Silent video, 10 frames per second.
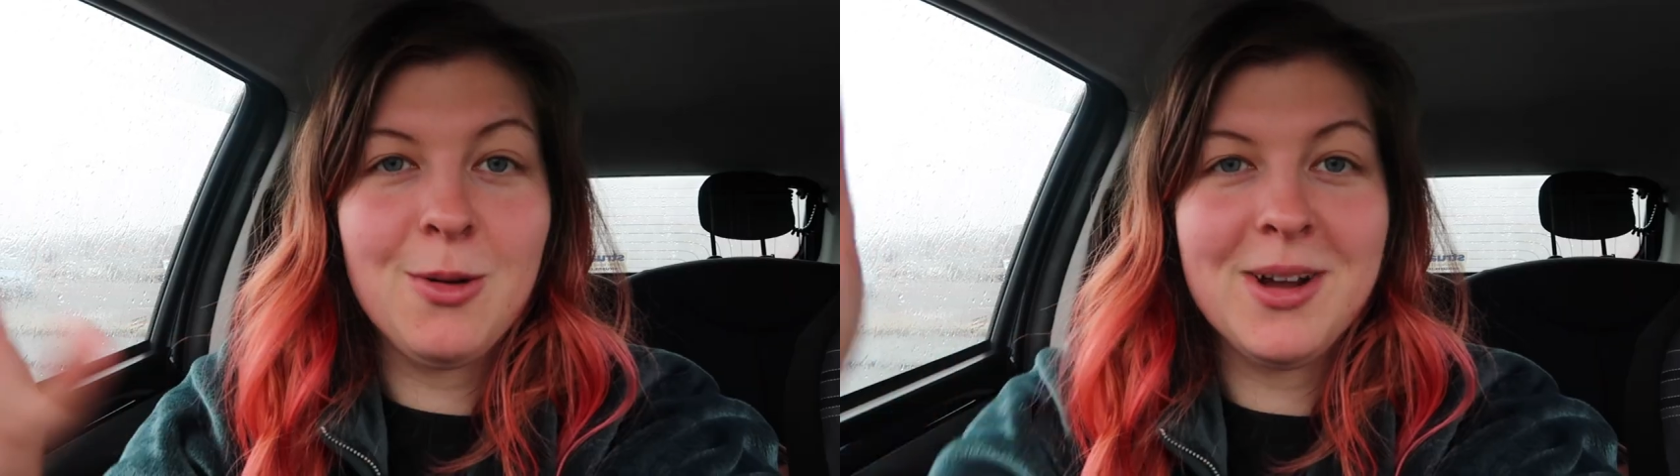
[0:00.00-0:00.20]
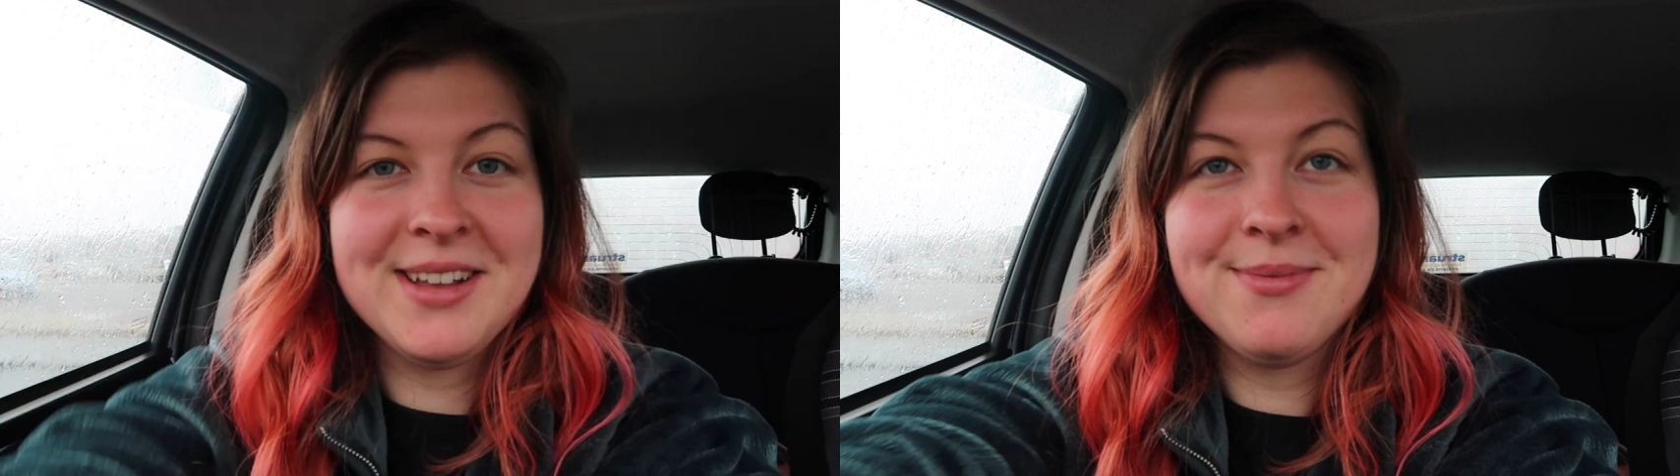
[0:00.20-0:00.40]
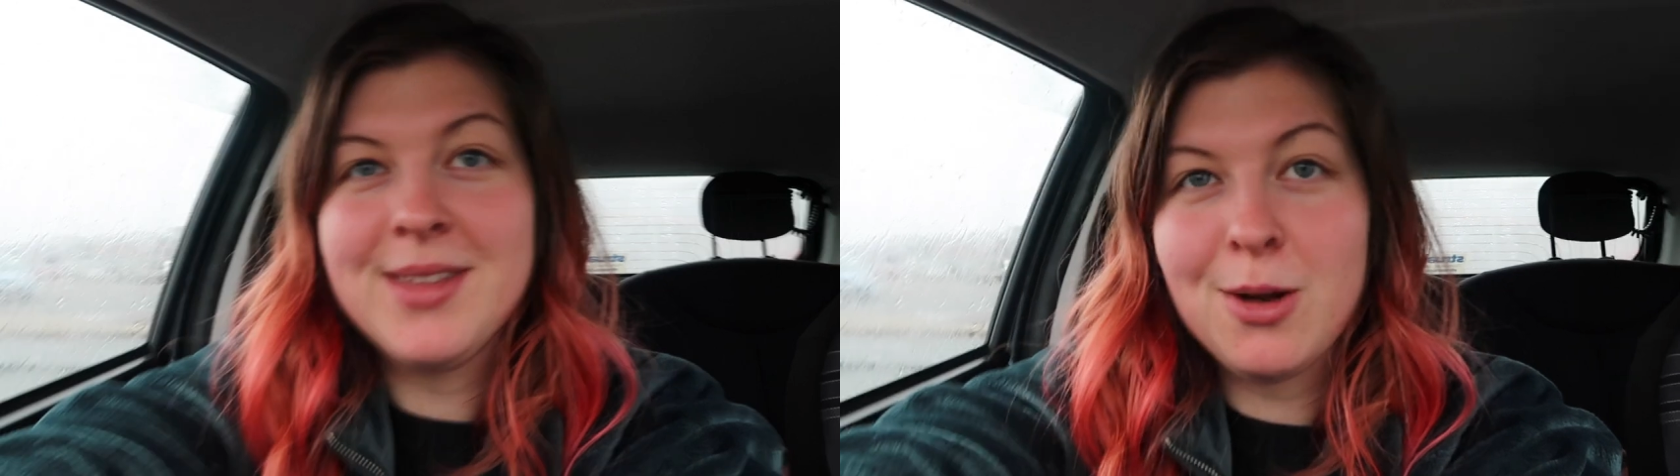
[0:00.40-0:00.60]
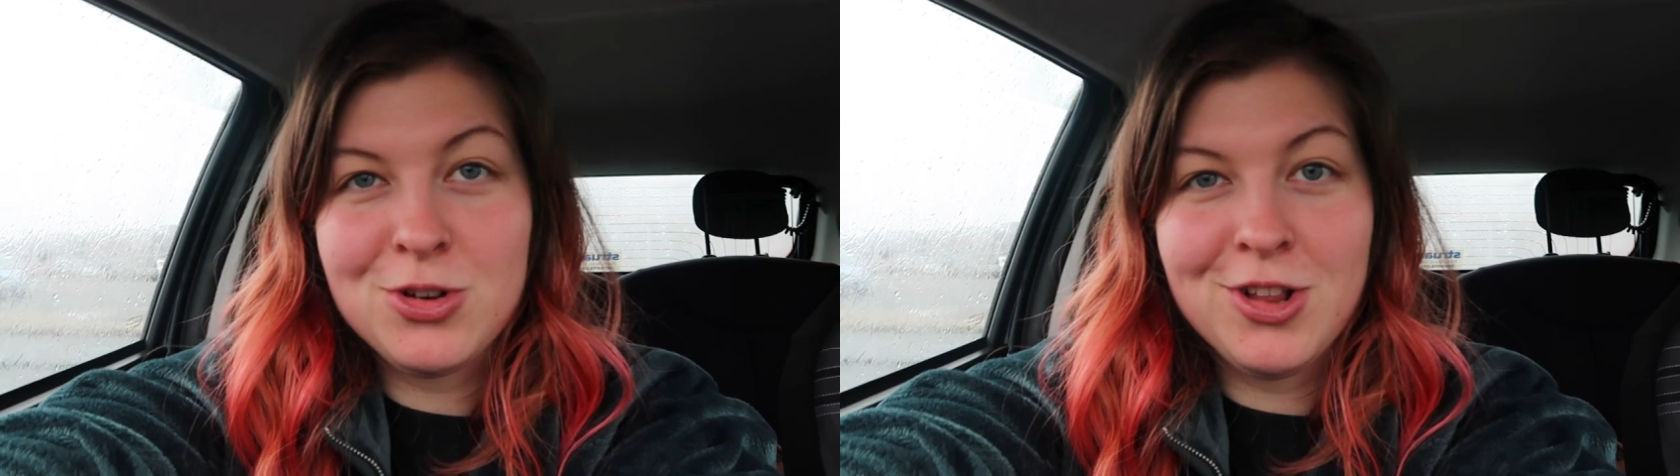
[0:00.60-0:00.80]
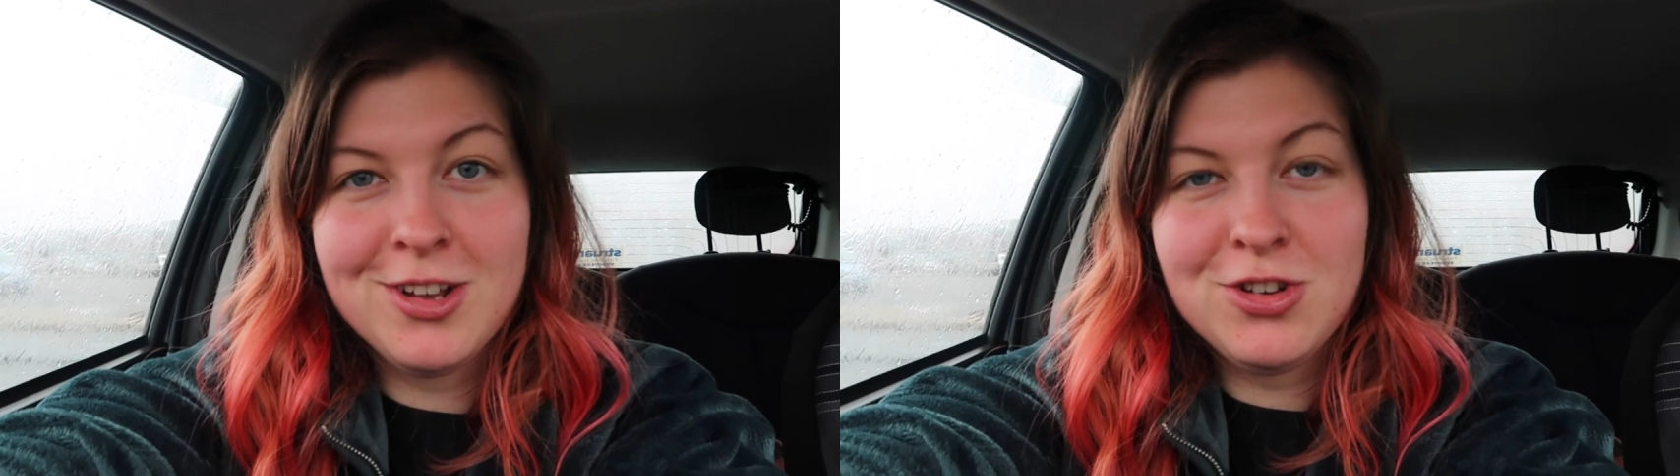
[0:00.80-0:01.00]
Anyway, that
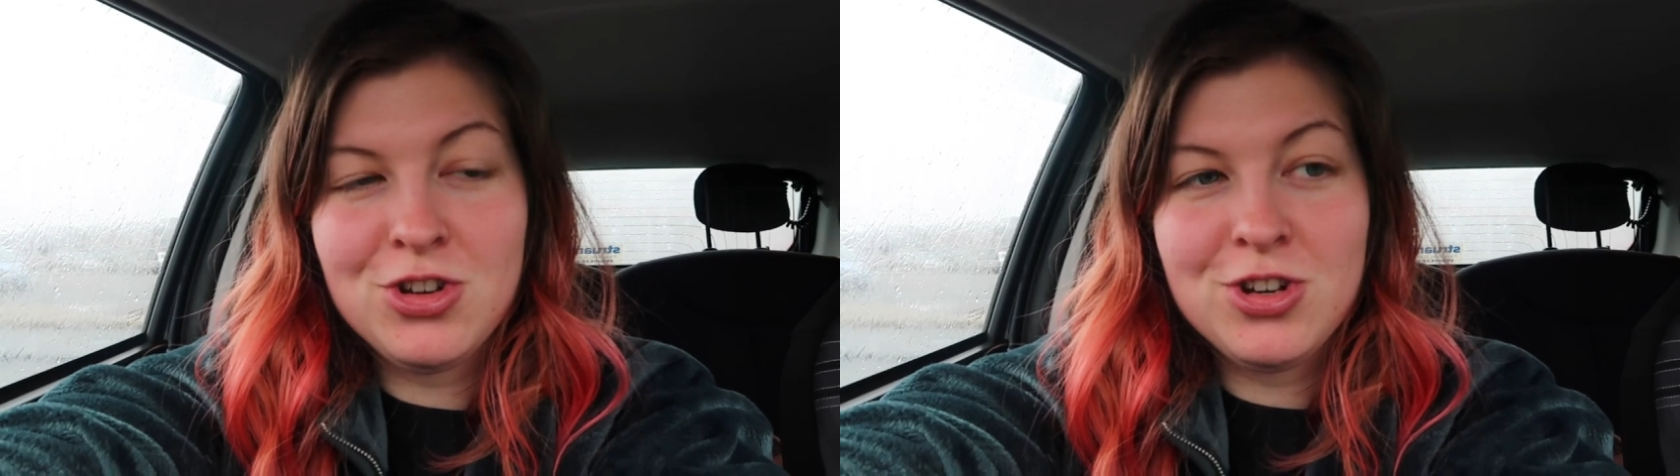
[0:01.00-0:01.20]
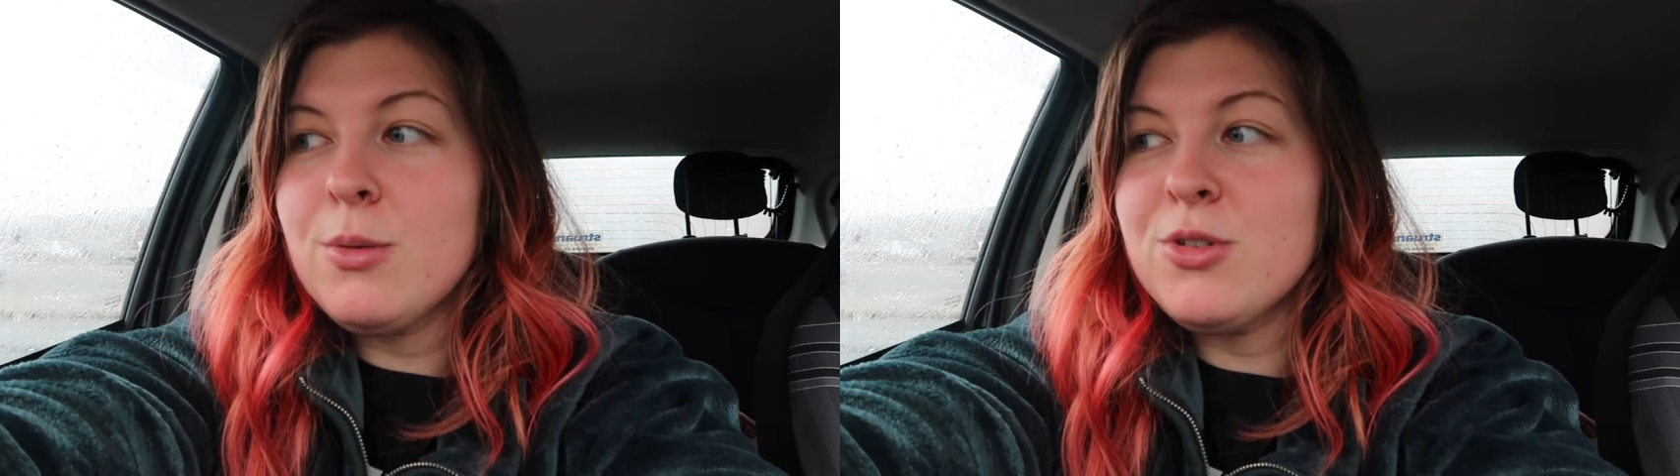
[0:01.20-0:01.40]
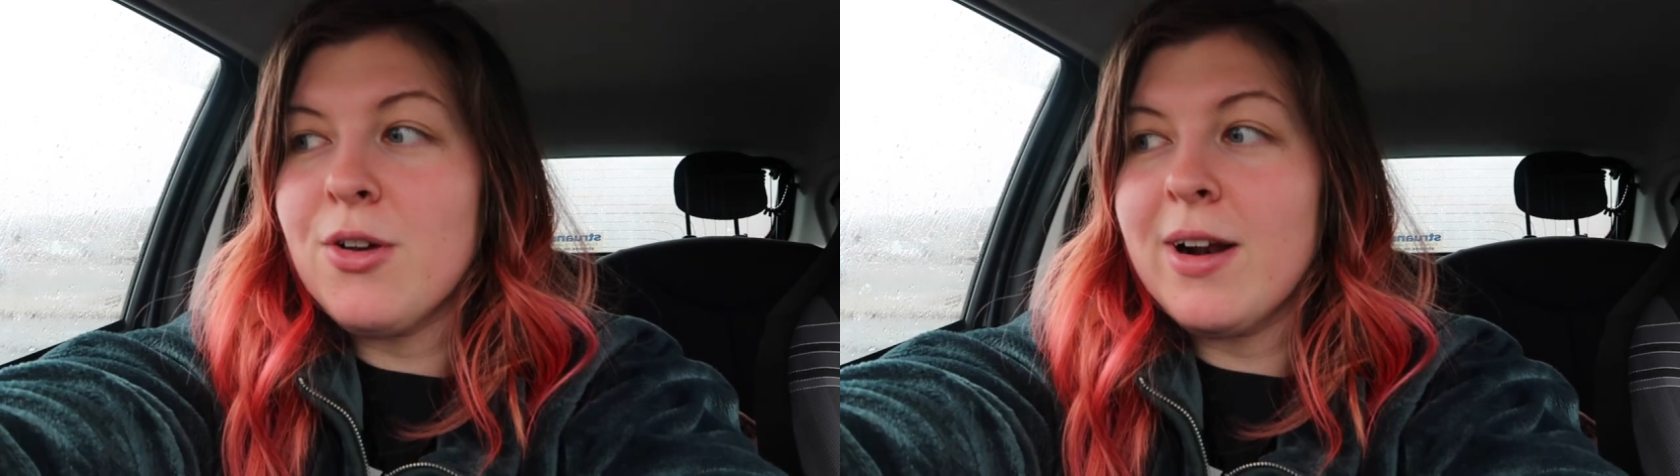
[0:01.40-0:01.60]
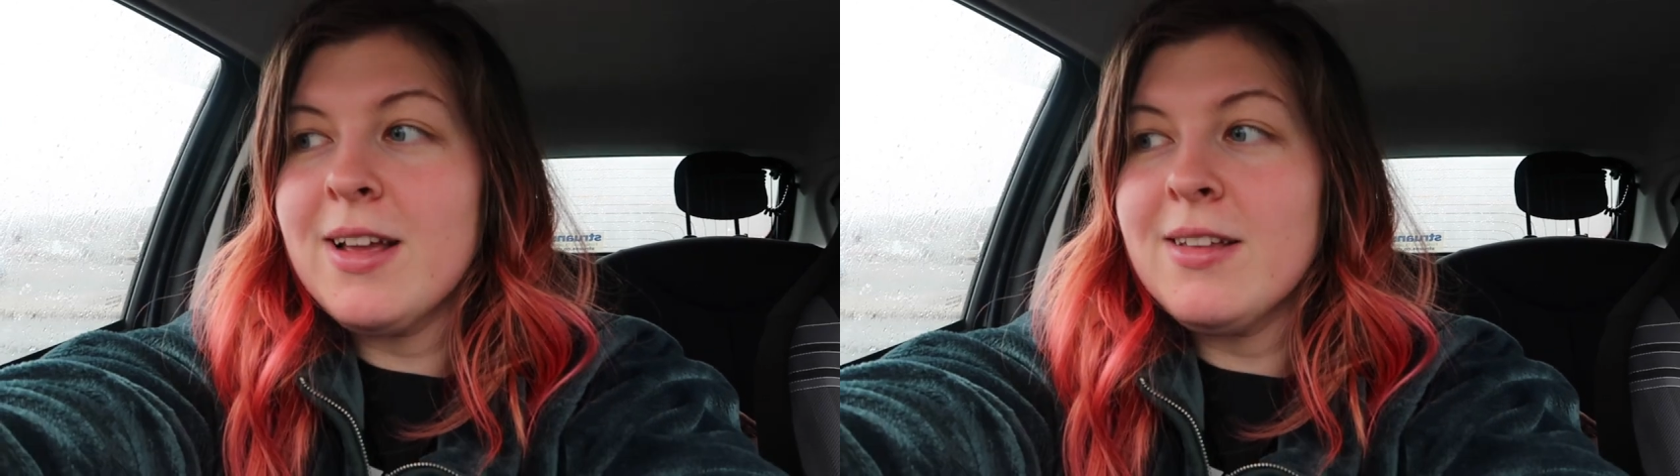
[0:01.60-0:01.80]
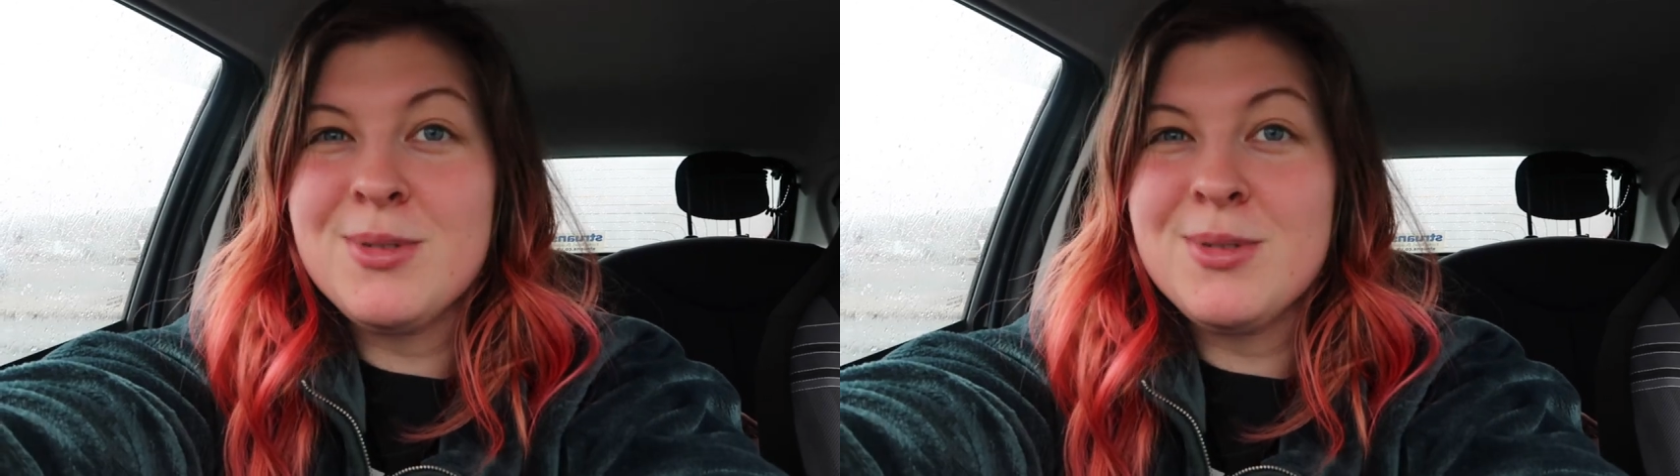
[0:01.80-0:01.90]
was lunch. It was all right.